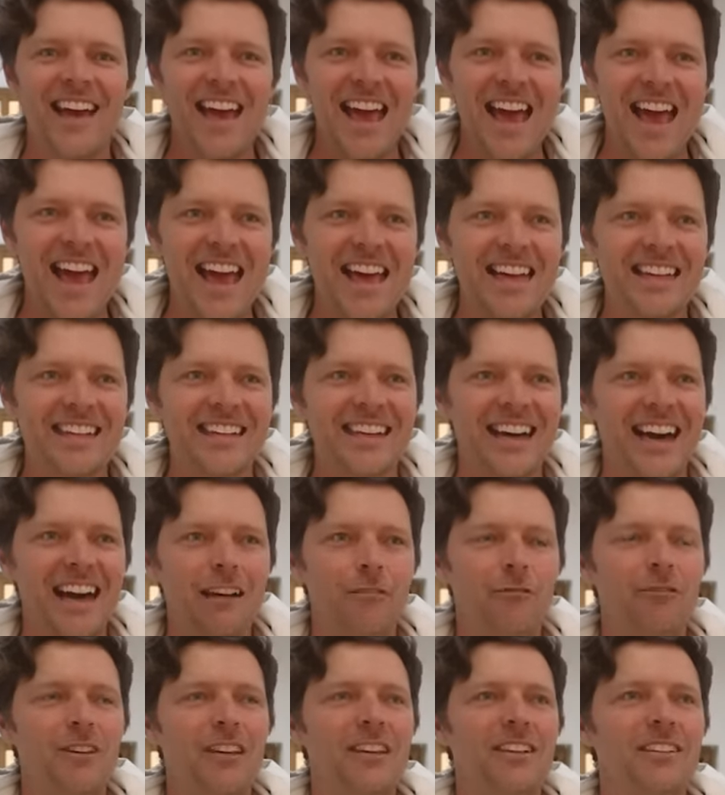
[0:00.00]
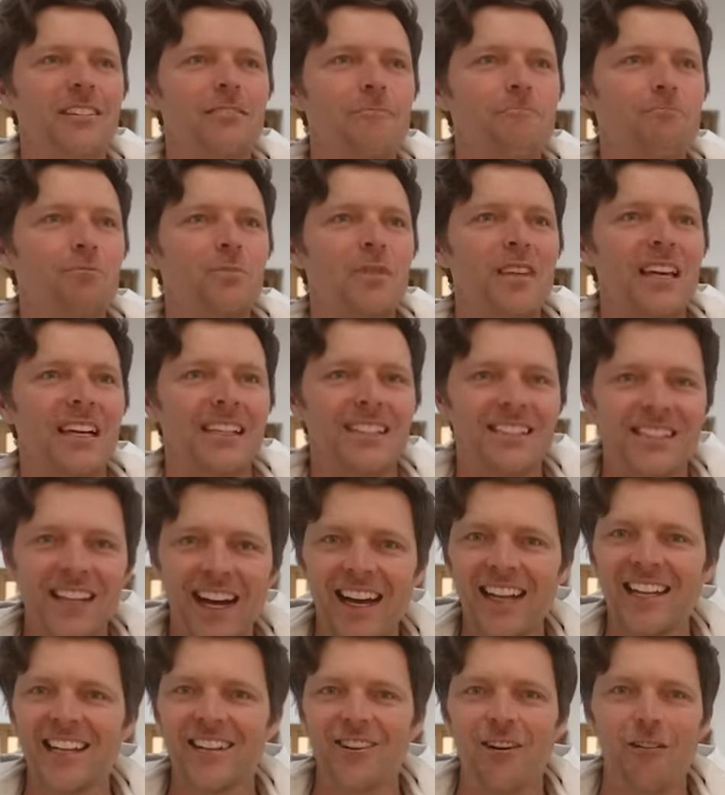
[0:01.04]
And I feel
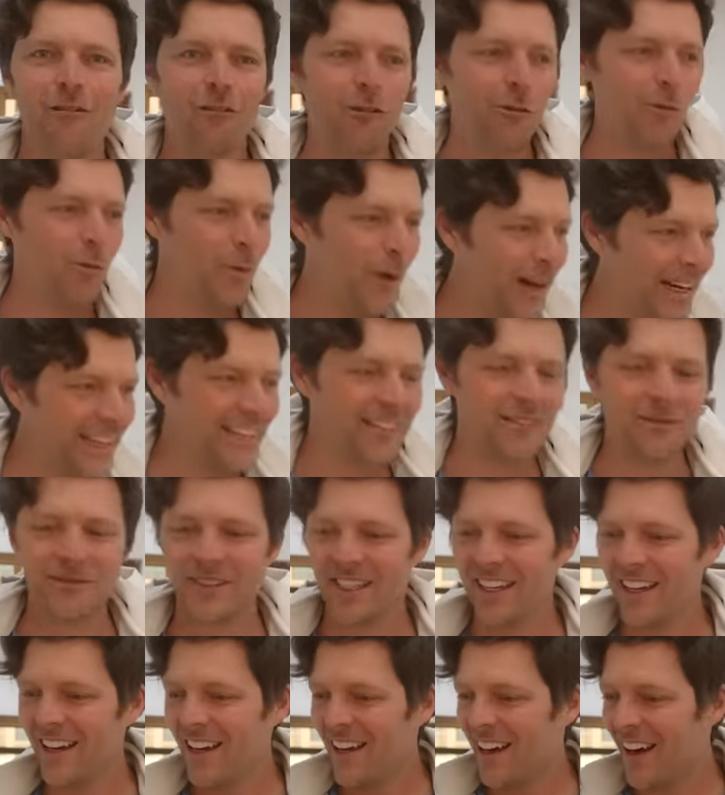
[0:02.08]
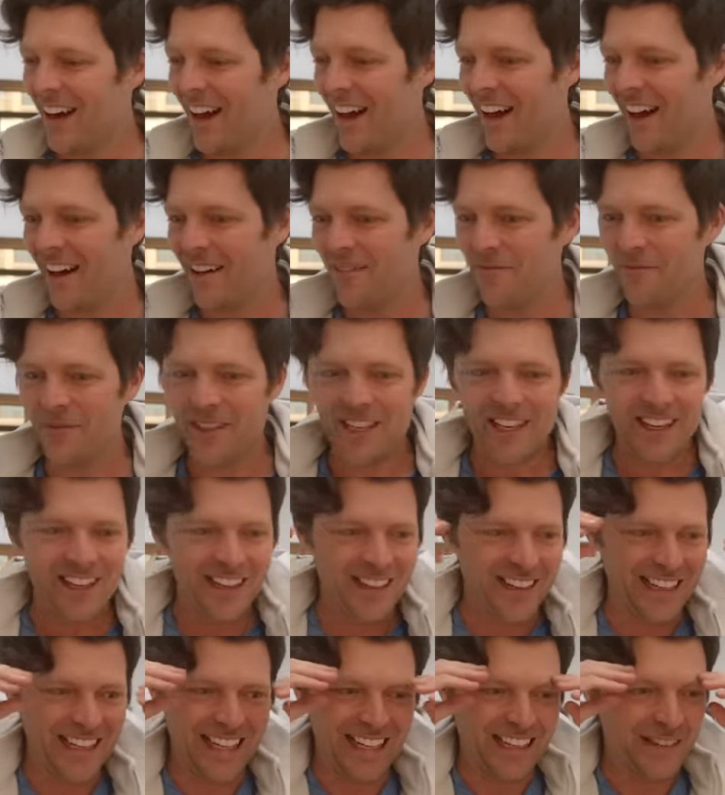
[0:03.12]
excited, overwhelmed, um,
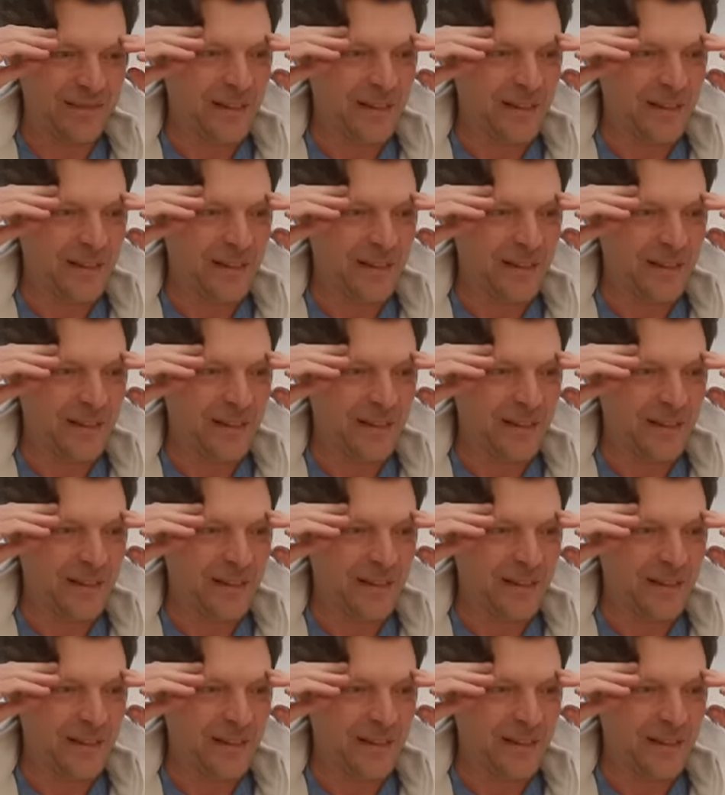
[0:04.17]
thinking